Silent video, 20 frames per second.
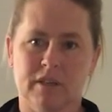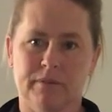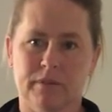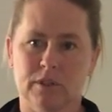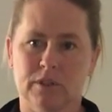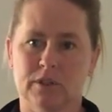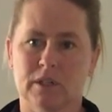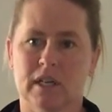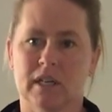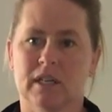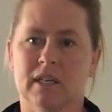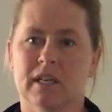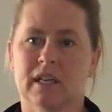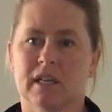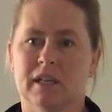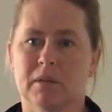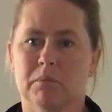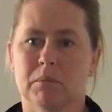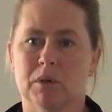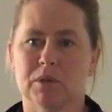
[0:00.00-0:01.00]
for
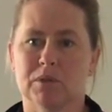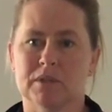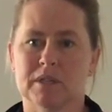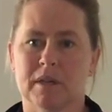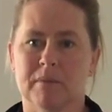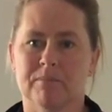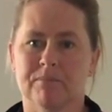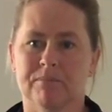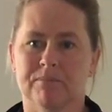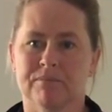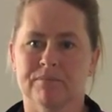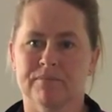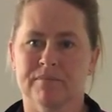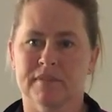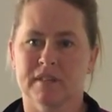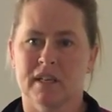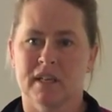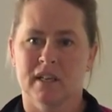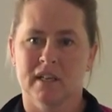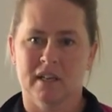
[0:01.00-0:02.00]
cutting bones up.
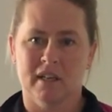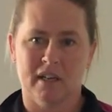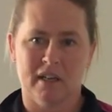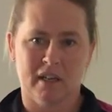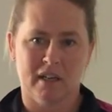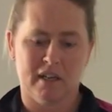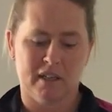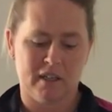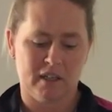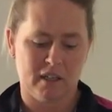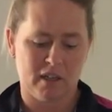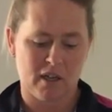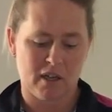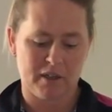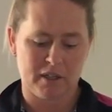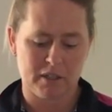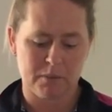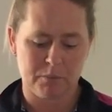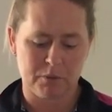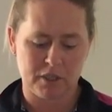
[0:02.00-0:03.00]
I'm
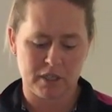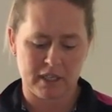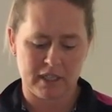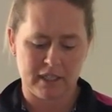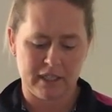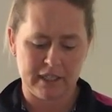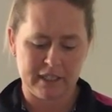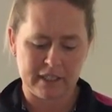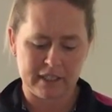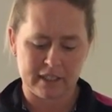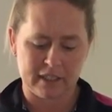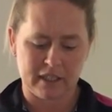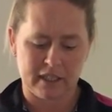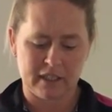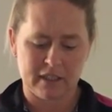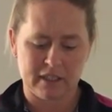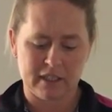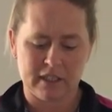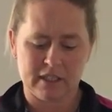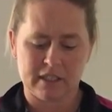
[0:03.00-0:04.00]
going to put a link
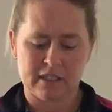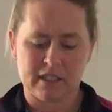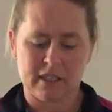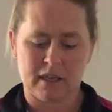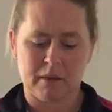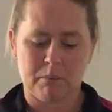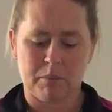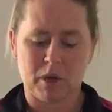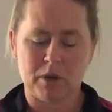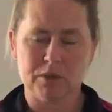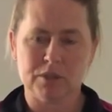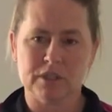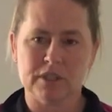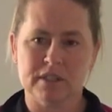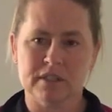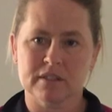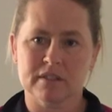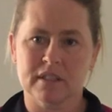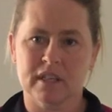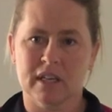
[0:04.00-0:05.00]
in this
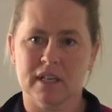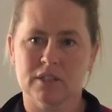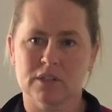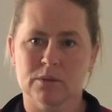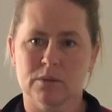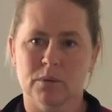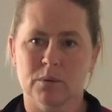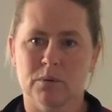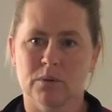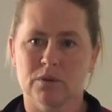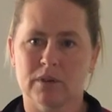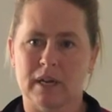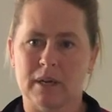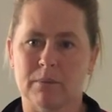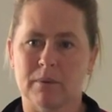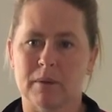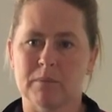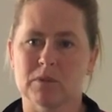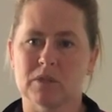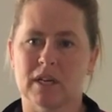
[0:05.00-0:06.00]
post to a great
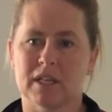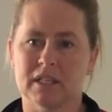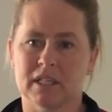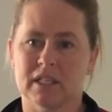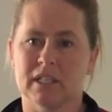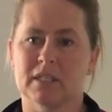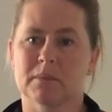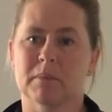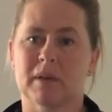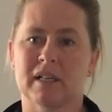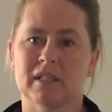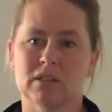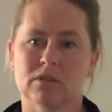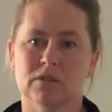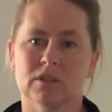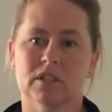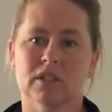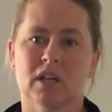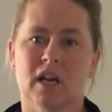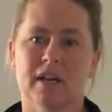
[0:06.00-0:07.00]
website that explains
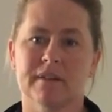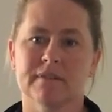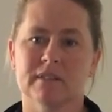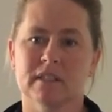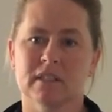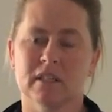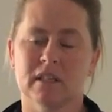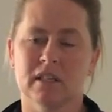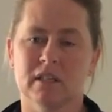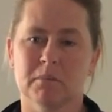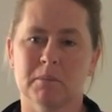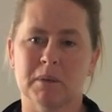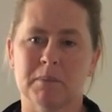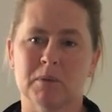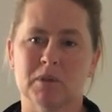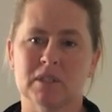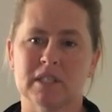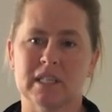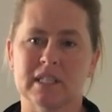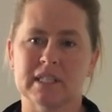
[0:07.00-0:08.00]
all the knives in a little bit
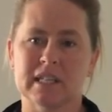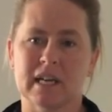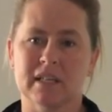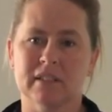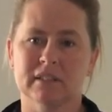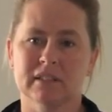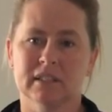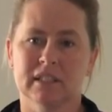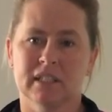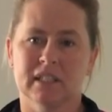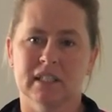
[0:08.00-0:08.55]
more detail.